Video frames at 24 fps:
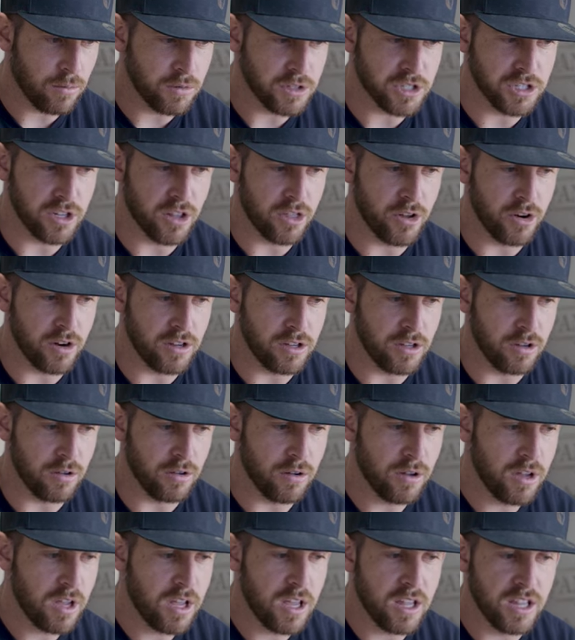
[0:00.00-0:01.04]
which is a thirty-two.
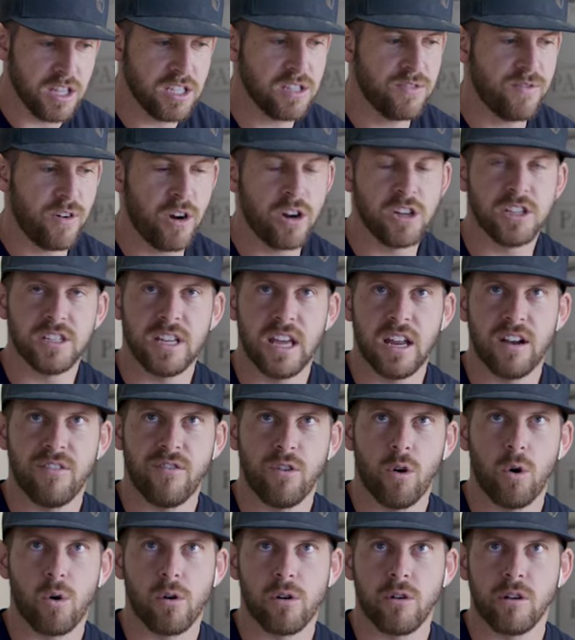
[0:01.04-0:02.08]
This is very standard
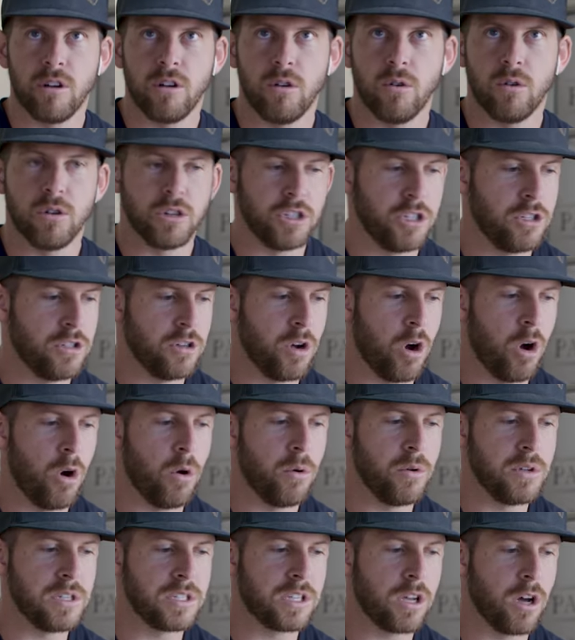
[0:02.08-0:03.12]
for ordering doors. You
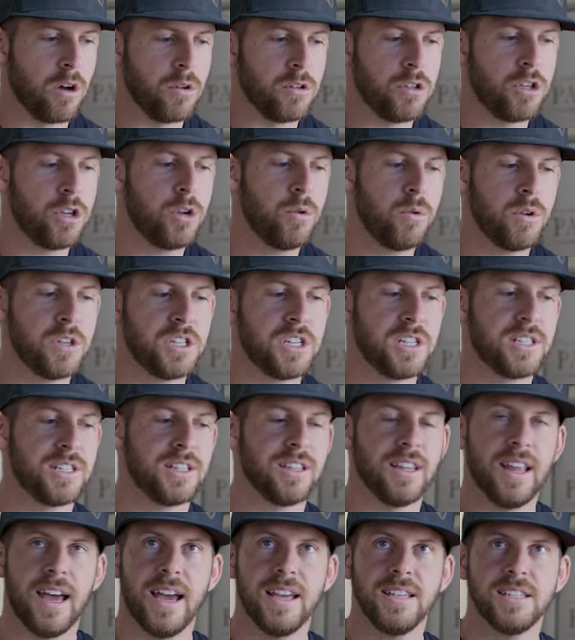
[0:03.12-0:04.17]
always go two inches
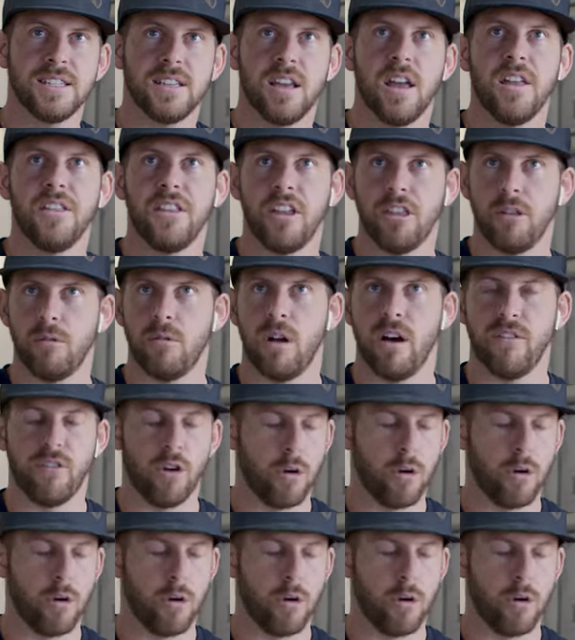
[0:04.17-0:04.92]
less than the rough